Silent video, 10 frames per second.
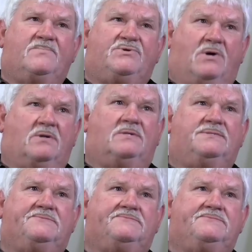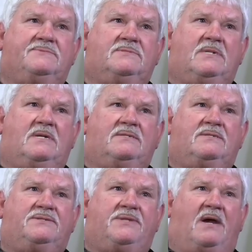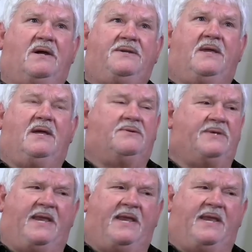Charlotte, tearing down.